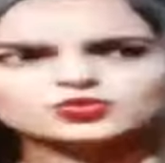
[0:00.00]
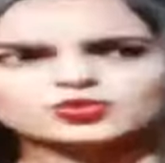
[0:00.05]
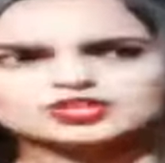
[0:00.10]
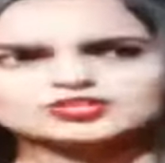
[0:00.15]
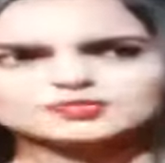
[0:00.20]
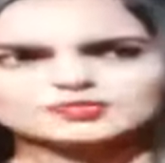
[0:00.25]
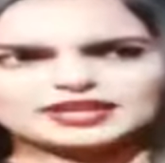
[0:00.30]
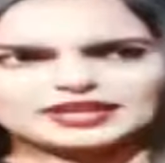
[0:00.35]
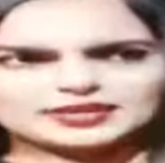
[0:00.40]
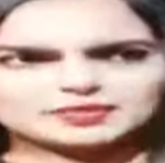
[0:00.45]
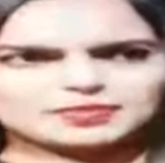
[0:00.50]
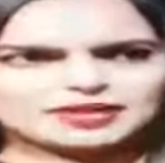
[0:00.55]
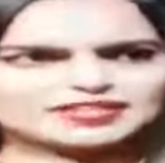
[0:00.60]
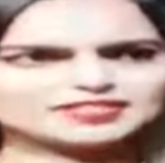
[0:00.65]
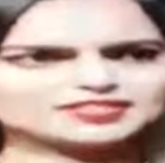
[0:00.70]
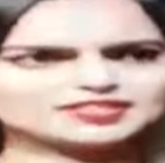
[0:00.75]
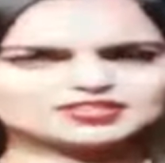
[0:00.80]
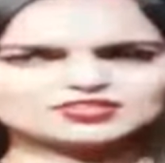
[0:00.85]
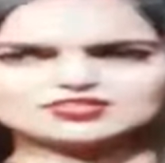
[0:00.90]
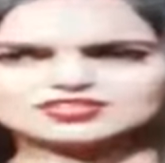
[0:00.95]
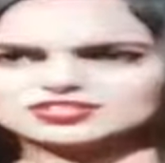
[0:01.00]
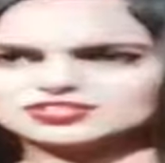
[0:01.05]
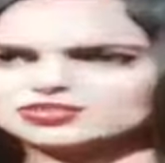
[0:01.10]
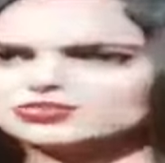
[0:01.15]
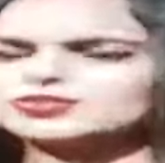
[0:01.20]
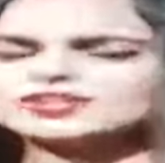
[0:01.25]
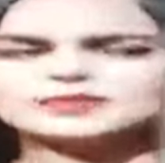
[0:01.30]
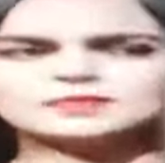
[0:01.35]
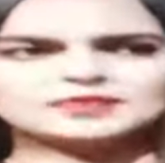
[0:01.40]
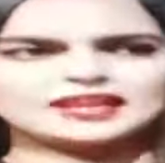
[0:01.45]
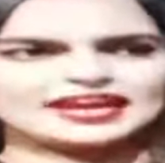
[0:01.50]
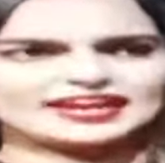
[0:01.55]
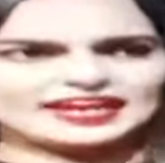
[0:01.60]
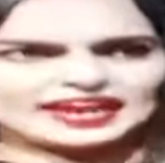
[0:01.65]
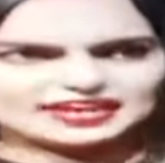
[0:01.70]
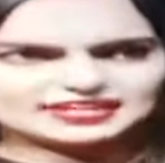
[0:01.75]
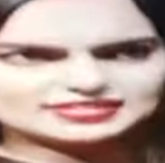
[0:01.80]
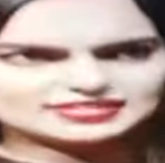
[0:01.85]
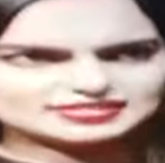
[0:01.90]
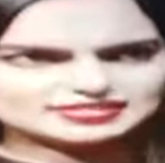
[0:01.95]
watch Black Panther because there's only black
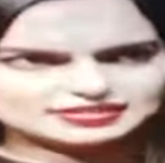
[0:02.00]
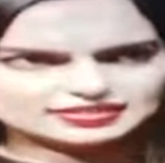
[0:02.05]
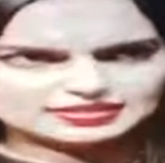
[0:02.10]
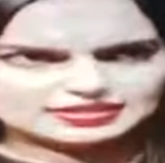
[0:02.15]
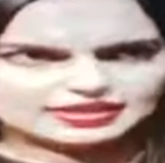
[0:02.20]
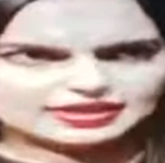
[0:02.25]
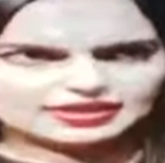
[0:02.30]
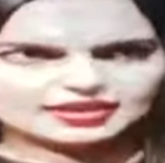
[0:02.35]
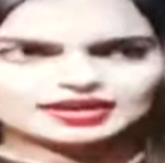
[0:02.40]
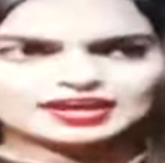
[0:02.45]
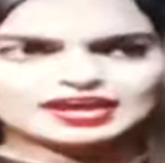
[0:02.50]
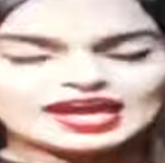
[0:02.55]
actors in there.